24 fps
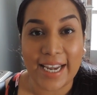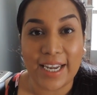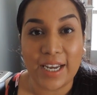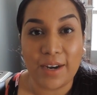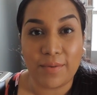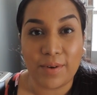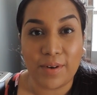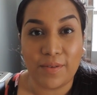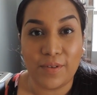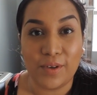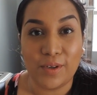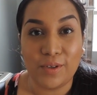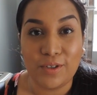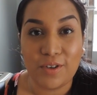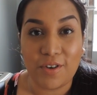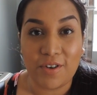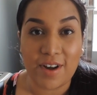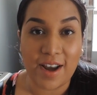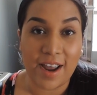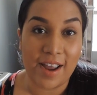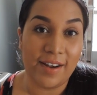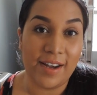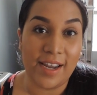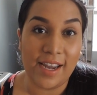any reviews
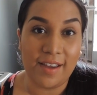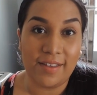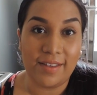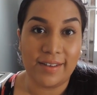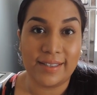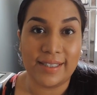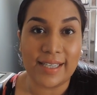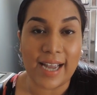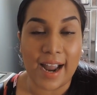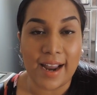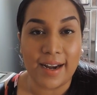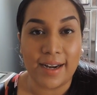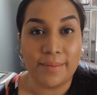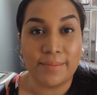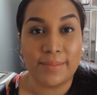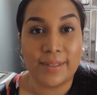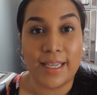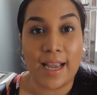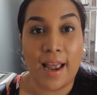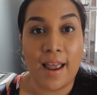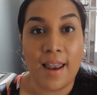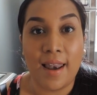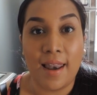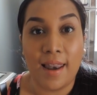on any of these
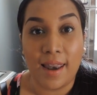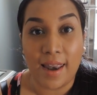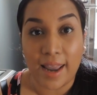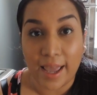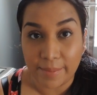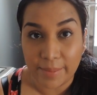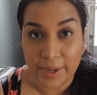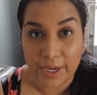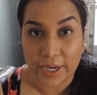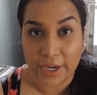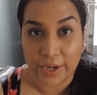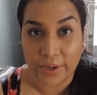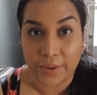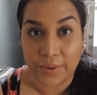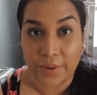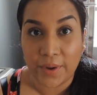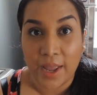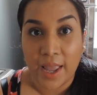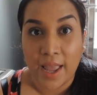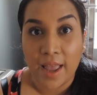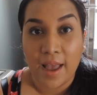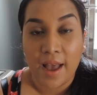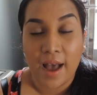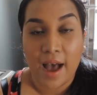items, let me know.